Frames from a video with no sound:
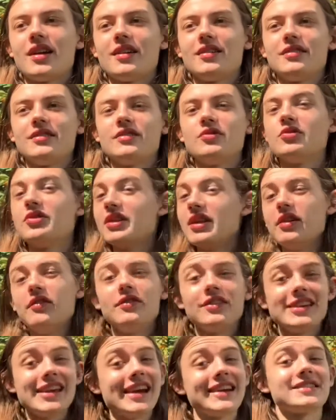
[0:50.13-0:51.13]
You can even
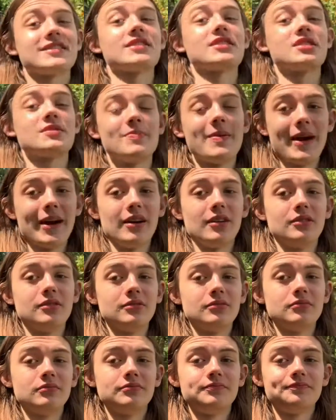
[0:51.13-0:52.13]
cast a spell.
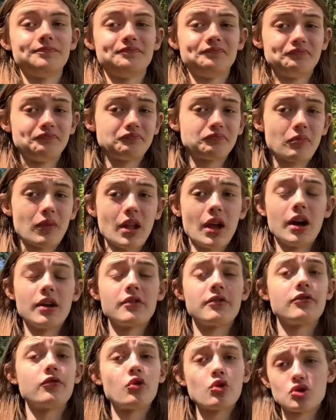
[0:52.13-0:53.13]

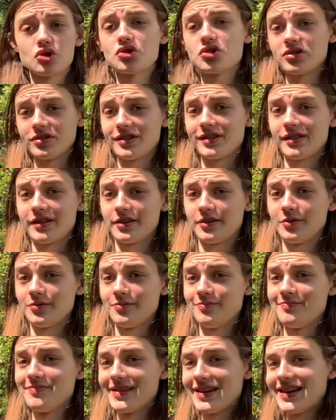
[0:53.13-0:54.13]
Unfortunately, though,
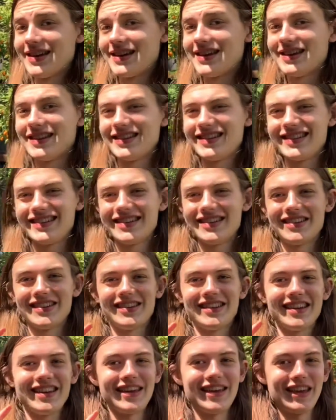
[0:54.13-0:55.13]

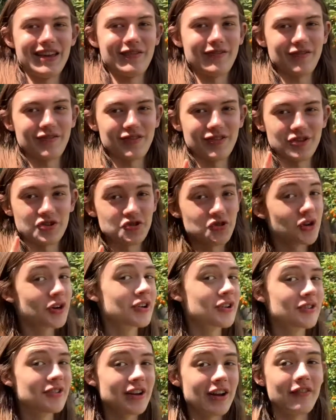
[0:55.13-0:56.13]
if the
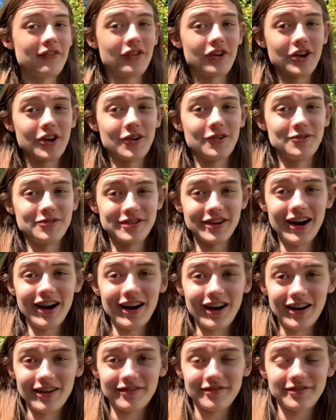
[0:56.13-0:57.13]
trigger never goes
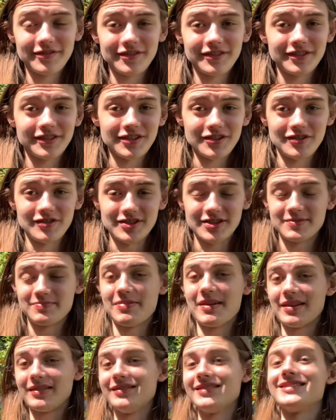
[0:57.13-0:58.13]
off, your
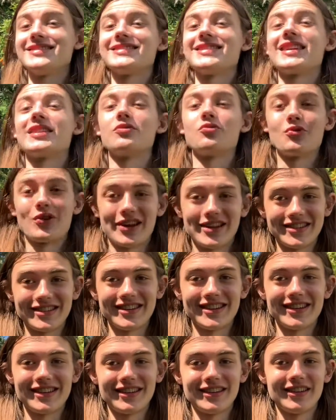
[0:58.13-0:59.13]
spell is then
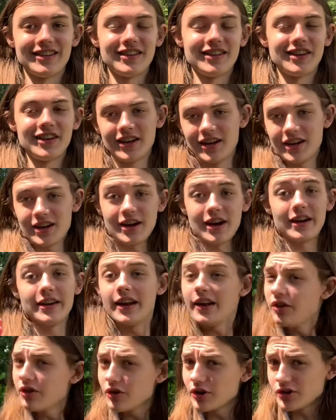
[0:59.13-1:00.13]
wasted.
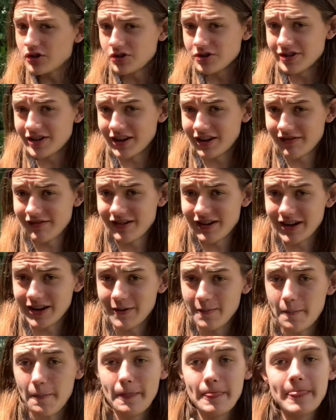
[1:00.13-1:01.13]
Another interesting thing
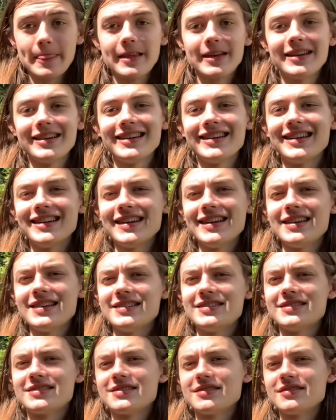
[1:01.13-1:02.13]

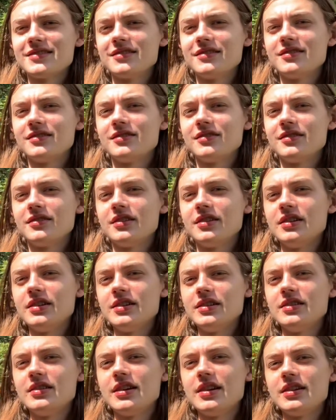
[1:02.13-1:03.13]
is
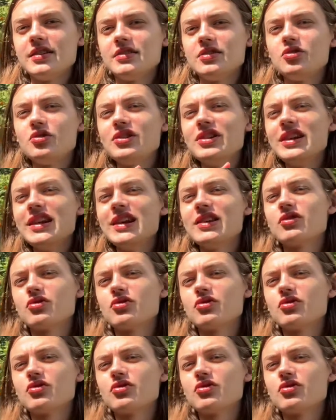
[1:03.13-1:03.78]
you can either